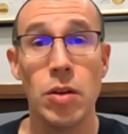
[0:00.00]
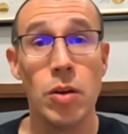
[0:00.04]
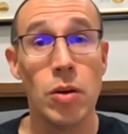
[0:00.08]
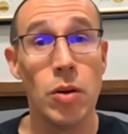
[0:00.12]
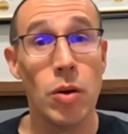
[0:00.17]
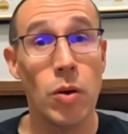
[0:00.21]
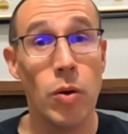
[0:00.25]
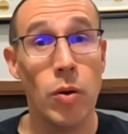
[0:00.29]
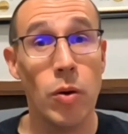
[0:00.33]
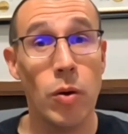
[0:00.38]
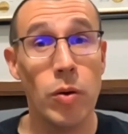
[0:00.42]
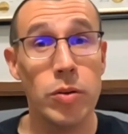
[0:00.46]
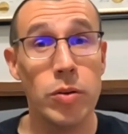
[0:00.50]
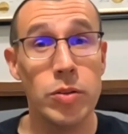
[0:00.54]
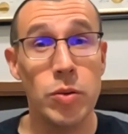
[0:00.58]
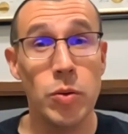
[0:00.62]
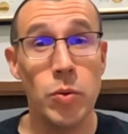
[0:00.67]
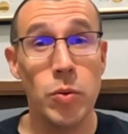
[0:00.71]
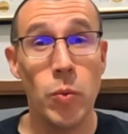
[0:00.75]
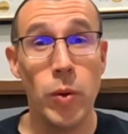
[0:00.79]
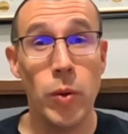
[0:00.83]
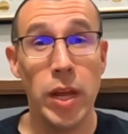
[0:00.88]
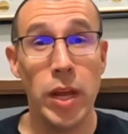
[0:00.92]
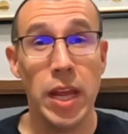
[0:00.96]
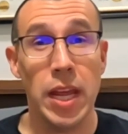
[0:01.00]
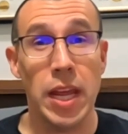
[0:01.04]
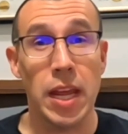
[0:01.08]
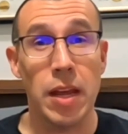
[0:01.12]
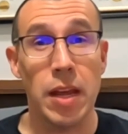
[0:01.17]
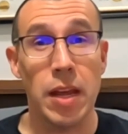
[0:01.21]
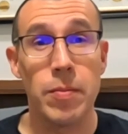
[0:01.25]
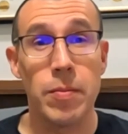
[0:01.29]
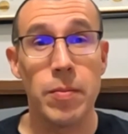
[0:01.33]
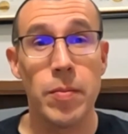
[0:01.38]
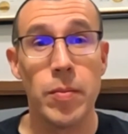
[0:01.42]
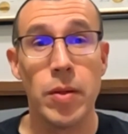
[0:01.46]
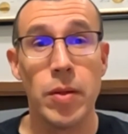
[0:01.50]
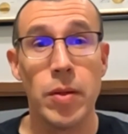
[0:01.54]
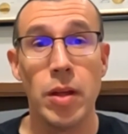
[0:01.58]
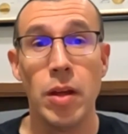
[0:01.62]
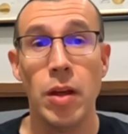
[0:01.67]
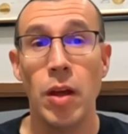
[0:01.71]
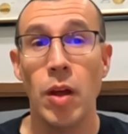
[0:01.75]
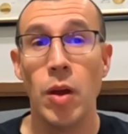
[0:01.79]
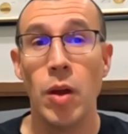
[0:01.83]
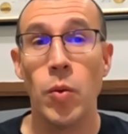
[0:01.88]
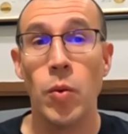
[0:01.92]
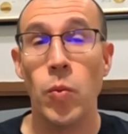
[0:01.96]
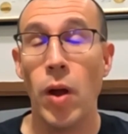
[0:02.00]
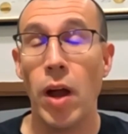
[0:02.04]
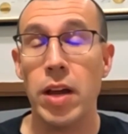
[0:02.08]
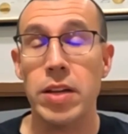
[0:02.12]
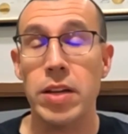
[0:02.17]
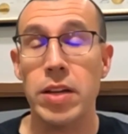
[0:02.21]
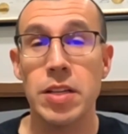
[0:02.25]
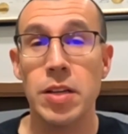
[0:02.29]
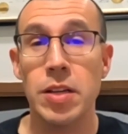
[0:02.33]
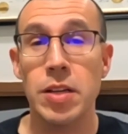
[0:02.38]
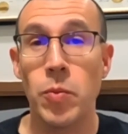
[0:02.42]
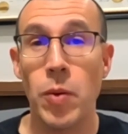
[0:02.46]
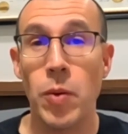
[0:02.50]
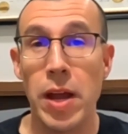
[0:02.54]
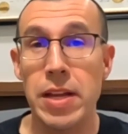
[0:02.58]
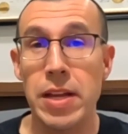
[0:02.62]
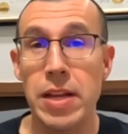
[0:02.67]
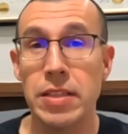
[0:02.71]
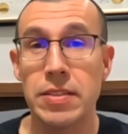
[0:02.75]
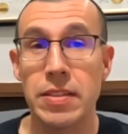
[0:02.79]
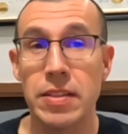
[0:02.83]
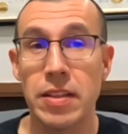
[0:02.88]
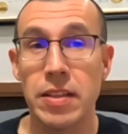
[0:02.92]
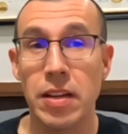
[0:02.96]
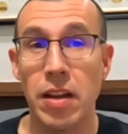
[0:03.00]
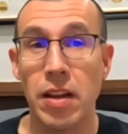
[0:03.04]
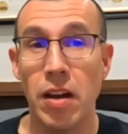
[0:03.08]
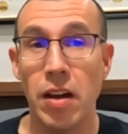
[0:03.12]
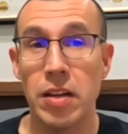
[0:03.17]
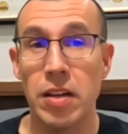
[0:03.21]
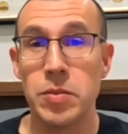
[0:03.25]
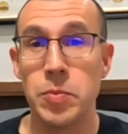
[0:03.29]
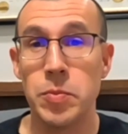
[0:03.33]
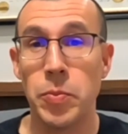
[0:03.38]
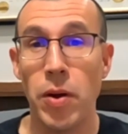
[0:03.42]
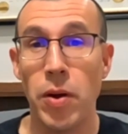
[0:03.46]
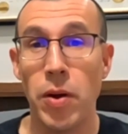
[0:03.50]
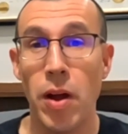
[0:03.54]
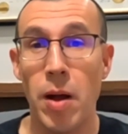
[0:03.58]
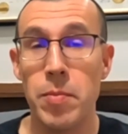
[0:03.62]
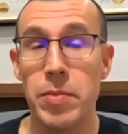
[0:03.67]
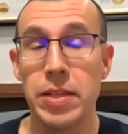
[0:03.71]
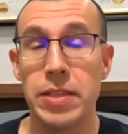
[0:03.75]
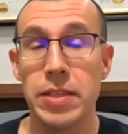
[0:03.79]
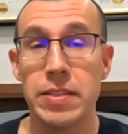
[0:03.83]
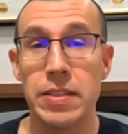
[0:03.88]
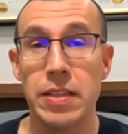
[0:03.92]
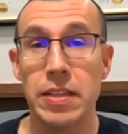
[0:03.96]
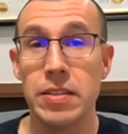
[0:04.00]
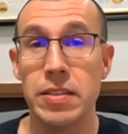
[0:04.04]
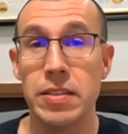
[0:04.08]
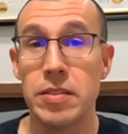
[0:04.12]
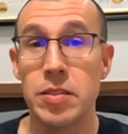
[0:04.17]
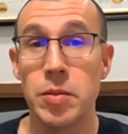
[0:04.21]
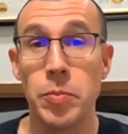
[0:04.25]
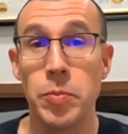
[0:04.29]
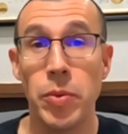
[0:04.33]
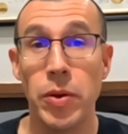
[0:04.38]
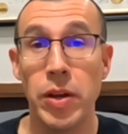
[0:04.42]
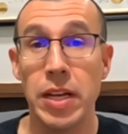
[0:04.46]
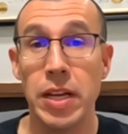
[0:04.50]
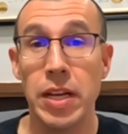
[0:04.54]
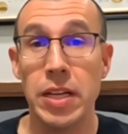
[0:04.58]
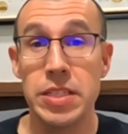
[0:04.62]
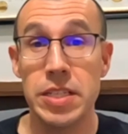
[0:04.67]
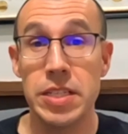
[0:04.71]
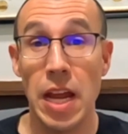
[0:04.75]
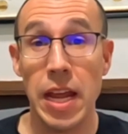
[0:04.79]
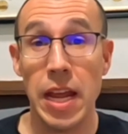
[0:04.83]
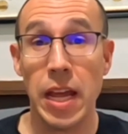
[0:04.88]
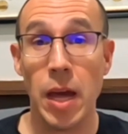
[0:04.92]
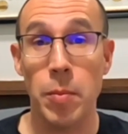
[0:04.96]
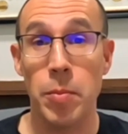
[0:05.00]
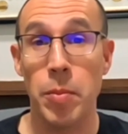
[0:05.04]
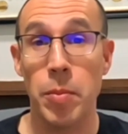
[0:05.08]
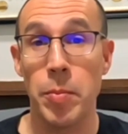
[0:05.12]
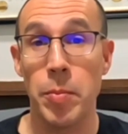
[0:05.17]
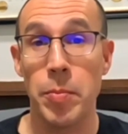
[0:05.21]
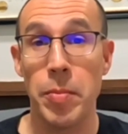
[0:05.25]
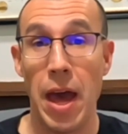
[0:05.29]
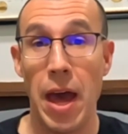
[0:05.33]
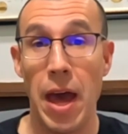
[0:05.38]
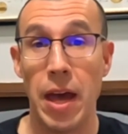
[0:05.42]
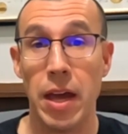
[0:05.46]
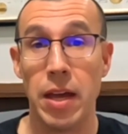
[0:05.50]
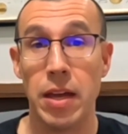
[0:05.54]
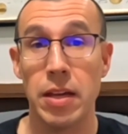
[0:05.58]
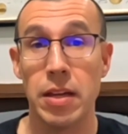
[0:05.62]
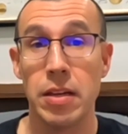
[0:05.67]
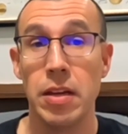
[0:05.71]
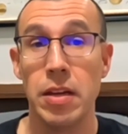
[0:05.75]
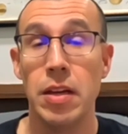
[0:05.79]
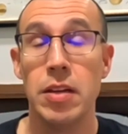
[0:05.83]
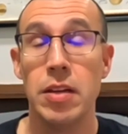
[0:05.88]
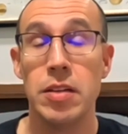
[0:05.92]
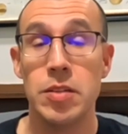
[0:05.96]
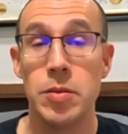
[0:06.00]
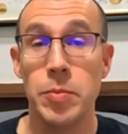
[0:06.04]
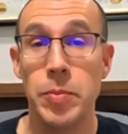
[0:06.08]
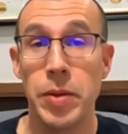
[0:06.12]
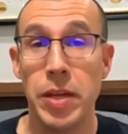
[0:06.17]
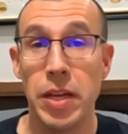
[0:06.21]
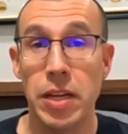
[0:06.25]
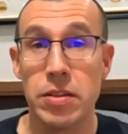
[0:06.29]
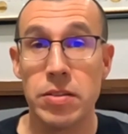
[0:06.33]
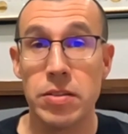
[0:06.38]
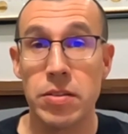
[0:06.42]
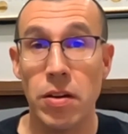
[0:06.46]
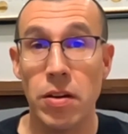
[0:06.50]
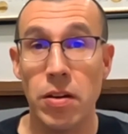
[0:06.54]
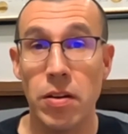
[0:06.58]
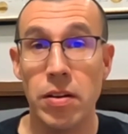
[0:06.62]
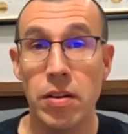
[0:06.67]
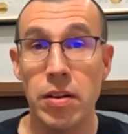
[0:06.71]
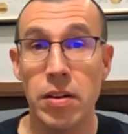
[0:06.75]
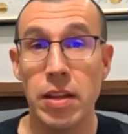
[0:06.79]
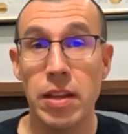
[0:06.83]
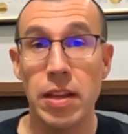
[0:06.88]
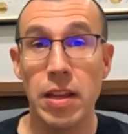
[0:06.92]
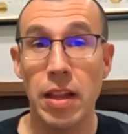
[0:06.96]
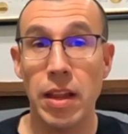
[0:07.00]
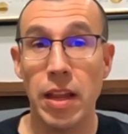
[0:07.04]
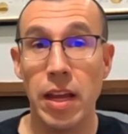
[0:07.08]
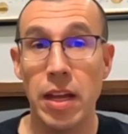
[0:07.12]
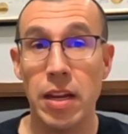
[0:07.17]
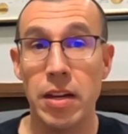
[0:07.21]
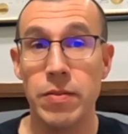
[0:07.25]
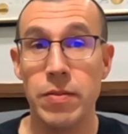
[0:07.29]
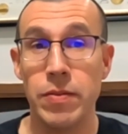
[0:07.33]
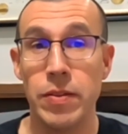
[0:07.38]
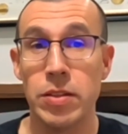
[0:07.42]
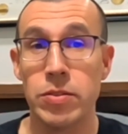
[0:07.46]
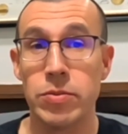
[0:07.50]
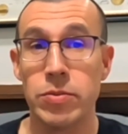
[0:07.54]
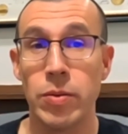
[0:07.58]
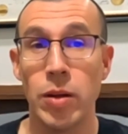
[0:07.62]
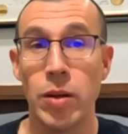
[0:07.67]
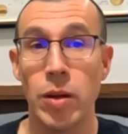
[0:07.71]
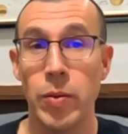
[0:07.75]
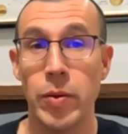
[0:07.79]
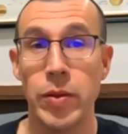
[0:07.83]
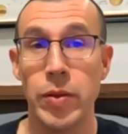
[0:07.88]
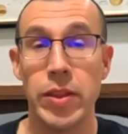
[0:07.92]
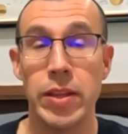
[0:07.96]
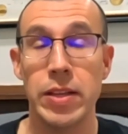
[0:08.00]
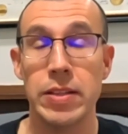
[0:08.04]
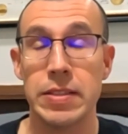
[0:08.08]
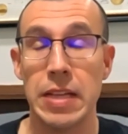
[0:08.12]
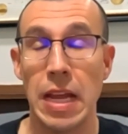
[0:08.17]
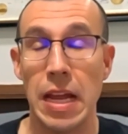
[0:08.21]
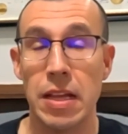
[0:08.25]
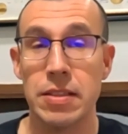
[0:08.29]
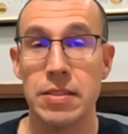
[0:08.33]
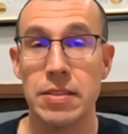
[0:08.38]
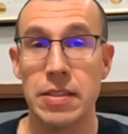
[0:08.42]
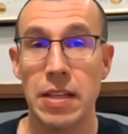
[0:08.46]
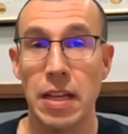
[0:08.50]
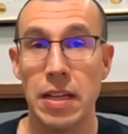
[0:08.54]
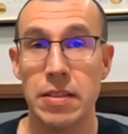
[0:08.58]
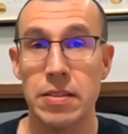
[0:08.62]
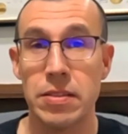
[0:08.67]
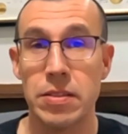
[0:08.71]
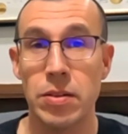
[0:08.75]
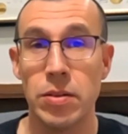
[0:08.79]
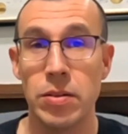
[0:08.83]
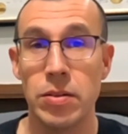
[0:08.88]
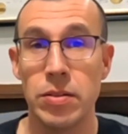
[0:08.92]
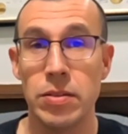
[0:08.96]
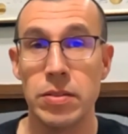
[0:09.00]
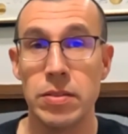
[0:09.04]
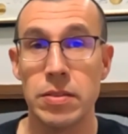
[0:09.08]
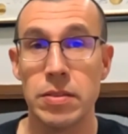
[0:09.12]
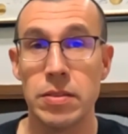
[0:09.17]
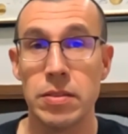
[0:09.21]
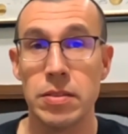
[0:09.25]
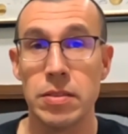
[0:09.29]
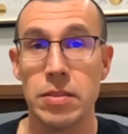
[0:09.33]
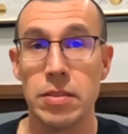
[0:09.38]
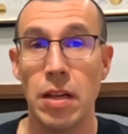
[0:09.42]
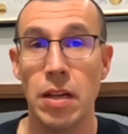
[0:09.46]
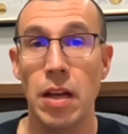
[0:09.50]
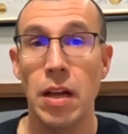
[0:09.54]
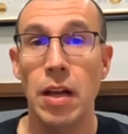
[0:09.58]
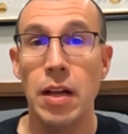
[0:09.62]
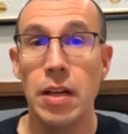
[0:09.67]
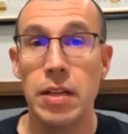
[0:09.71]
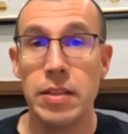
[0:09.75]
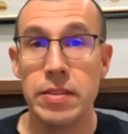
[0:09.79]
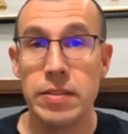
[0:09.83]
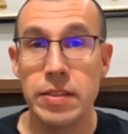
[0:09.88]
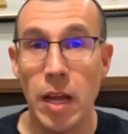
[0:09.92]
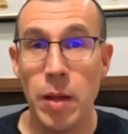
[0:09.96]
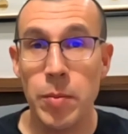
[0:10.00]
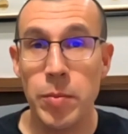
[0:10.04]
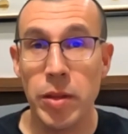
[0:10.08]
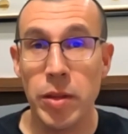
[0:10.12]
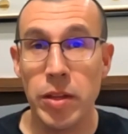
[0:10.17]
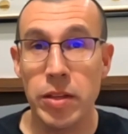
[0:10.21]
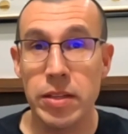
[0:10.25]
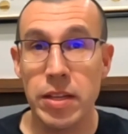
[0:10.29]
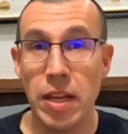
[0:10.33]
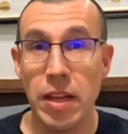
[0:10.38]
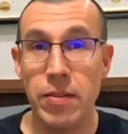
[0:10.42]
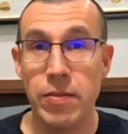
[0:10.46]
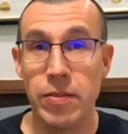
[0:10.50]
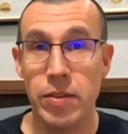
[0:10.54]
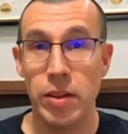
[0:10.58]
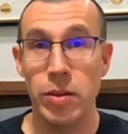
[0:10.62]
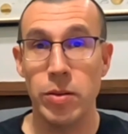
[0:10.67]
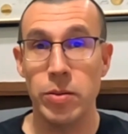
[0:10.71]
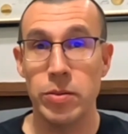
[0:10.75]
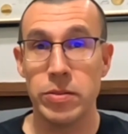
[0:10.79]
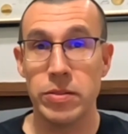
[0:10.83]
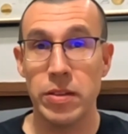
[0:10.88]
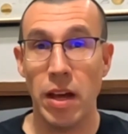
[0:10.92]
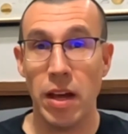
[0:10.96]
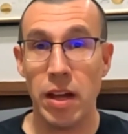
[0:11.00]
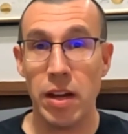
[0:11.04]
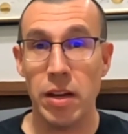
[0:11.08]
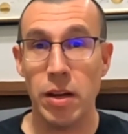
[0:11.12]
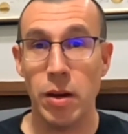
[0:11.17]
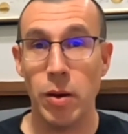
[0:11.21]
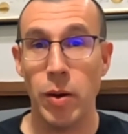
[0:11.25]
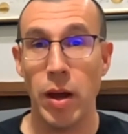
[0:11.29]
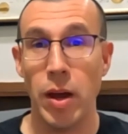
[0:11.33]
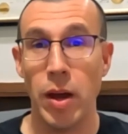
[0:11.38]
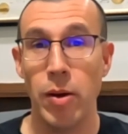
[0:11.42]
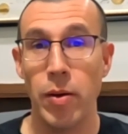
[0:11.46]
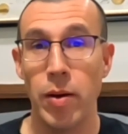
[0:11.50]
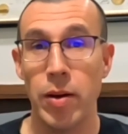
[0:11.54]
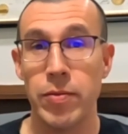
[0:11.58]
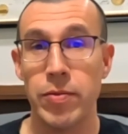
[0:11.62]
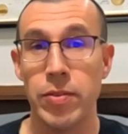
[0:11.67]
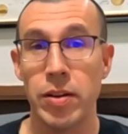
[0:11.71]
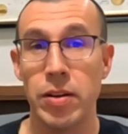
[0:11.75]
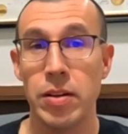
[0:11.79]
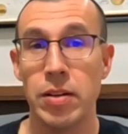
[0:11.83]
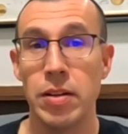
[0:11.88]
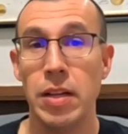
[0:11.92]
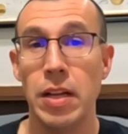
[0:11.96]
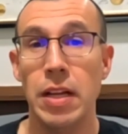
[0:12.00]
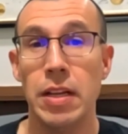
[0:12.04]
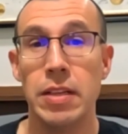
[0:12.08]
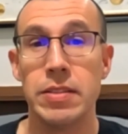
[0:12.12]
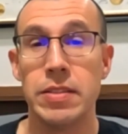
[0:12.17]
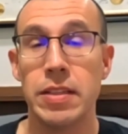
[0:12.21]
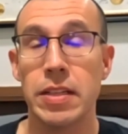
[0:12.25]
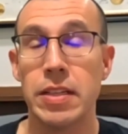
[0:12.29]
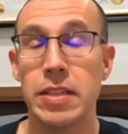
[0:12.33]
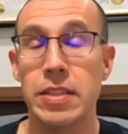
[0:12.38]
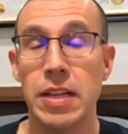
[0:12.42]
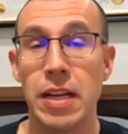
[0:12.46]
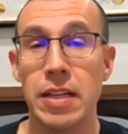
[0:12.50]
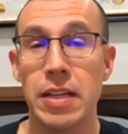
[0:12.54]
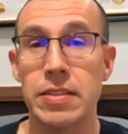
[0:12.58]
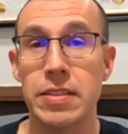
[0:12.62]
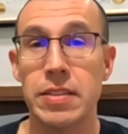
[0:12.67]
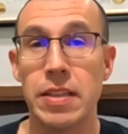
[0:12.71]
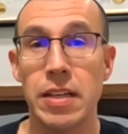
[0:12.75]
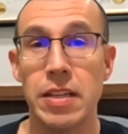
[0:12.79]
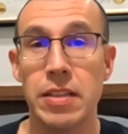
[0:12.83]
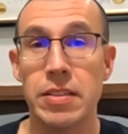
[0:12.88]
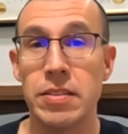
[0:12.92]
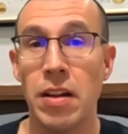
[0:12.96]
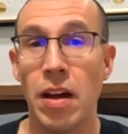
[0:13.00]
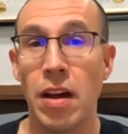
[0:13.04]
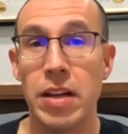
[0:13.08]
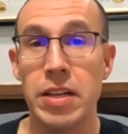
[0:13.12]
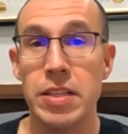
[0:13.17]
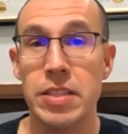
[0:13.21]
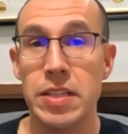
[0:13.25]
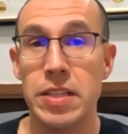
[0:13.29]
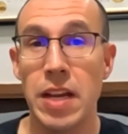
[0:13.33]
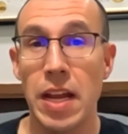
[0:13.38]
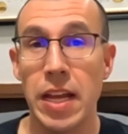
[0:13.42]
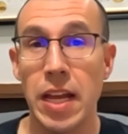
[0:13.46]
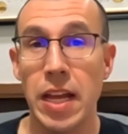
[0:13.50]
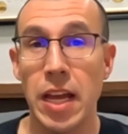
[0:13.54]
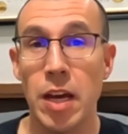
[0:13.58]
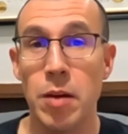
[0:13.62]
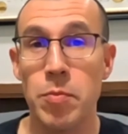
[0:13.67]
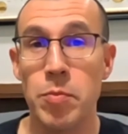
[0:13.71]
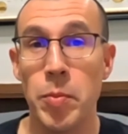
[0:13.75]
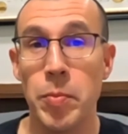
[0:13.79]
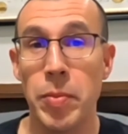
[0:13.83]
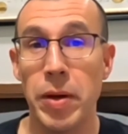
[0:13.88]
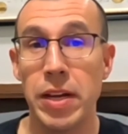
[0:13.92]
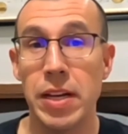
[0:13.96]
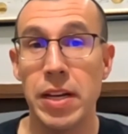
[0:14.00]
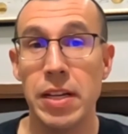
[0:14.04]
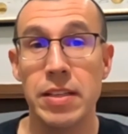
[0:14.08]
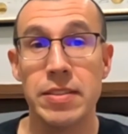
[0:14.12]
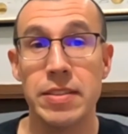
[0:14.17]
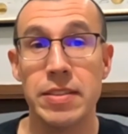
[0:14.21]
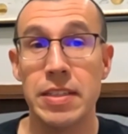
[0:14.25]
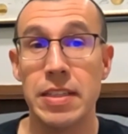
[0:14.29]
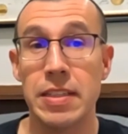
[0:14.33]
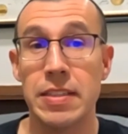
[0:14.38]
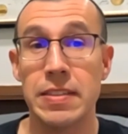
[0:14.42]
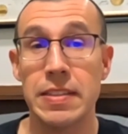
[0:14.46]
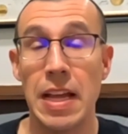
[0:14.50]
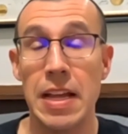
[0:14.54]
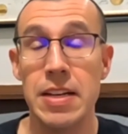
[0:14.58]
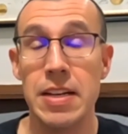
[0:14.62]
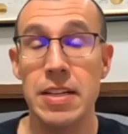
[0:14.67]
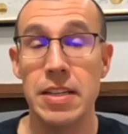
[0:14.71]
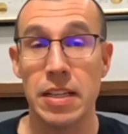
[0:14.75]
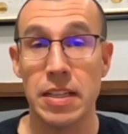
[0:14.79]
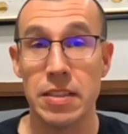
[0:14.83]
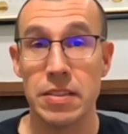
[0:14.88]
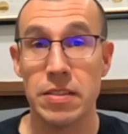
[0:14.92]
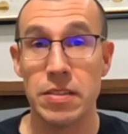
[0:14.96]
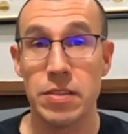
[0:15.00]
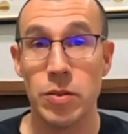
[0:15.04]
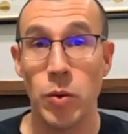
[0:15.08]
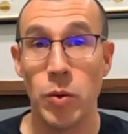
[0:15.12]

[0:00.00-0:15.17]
Or do we? Rashi writes that God's promise is to bring Jacob back, to be interred in the land of Israel with his ancestors. David Luzzatto, however, suggests it is not Jacob but his descendants who will